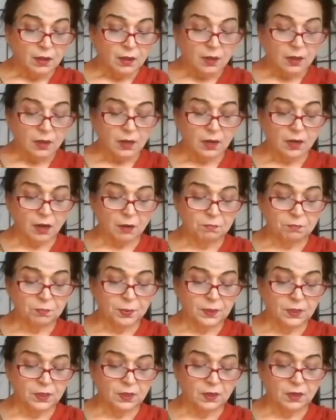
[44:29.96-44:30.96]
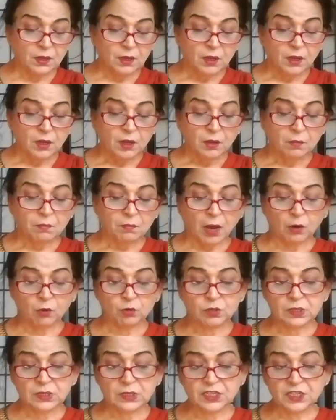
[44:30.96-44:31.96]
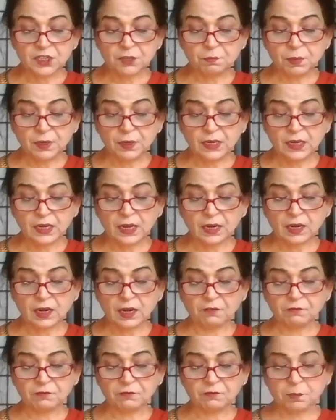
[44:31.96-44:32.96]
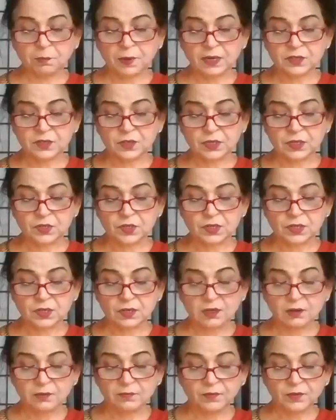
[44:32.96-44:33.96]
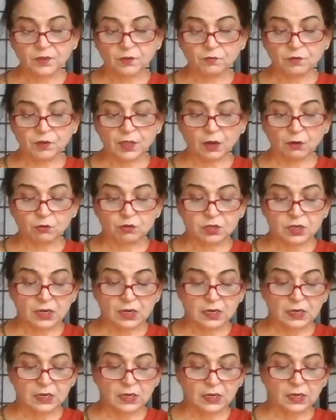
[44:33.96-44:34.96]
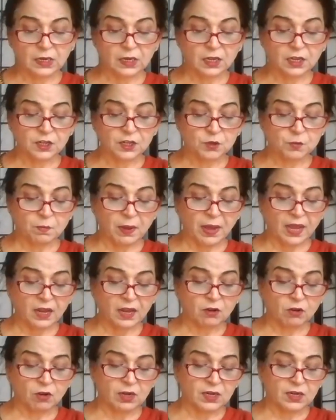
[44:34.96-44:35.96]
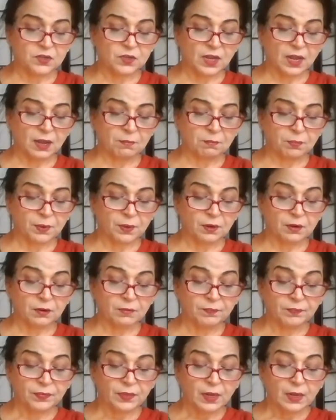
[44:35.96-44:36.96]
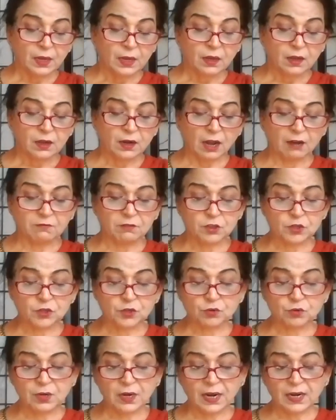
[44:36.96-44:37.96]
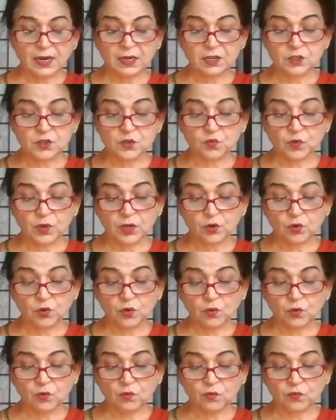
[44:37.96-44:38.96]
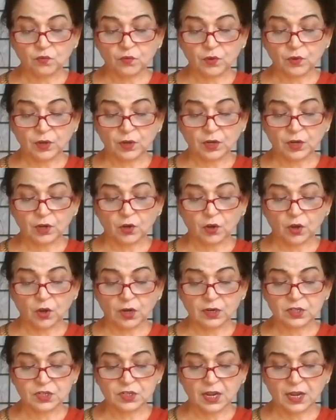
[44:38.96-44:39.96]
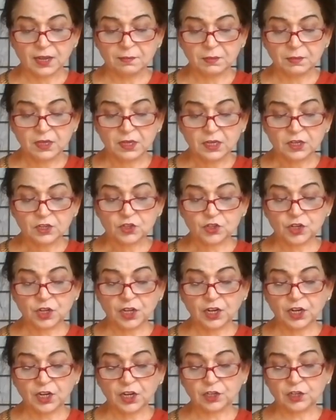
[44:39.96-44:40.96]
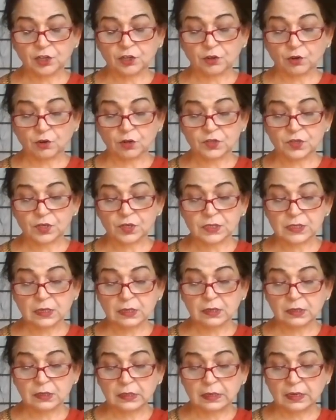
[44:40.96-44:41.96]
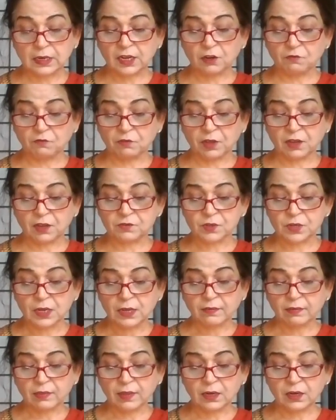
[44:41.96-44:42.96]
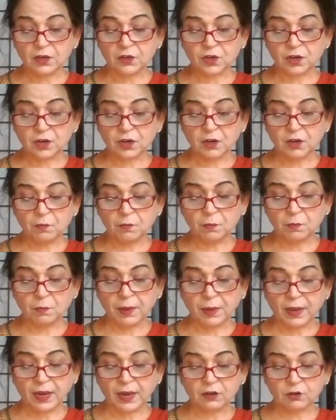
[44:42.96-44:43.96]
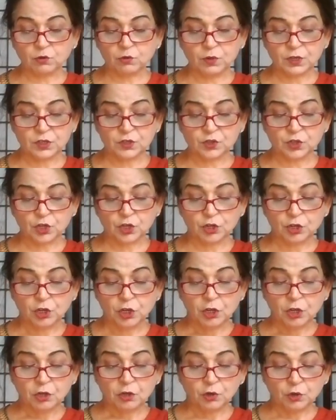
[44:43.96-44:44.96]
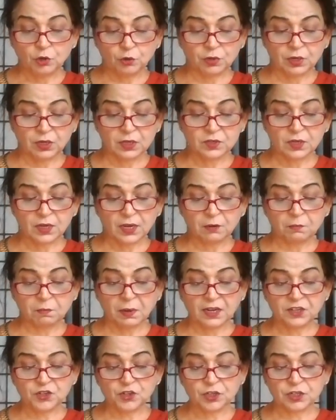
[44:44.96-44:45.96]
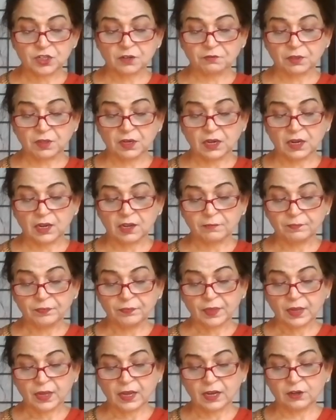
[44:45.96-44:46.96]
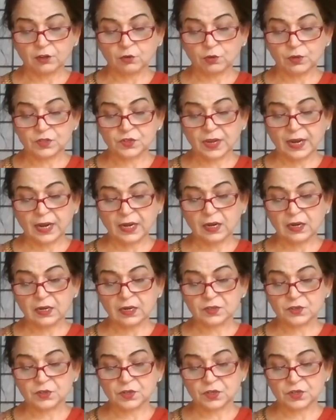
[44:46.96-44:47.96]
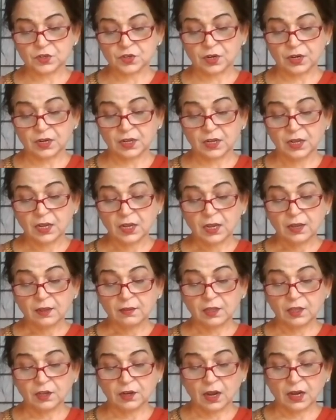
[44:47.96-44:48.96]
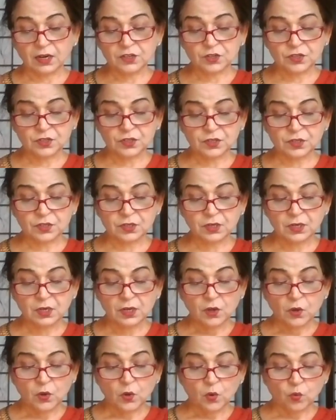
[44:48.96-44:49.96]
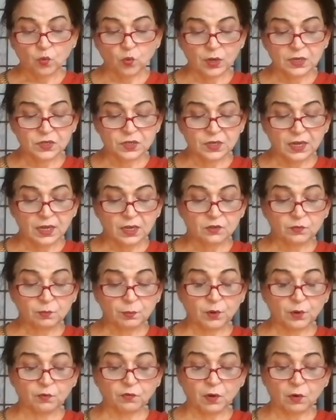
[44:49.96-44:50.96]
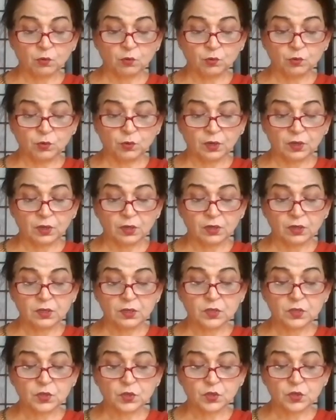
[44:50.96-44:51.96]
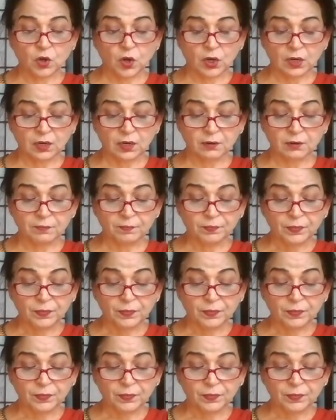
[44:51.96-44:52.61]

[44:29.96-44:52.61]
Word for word: Akampan bowed deeply and left the presence without turning his back on his emperor. Ravan stood at his window for a long time, staring across sullen green waves. Then he turned back to his duties and pleasures of the day and to his endless study. The Rakshas was a profound scholar.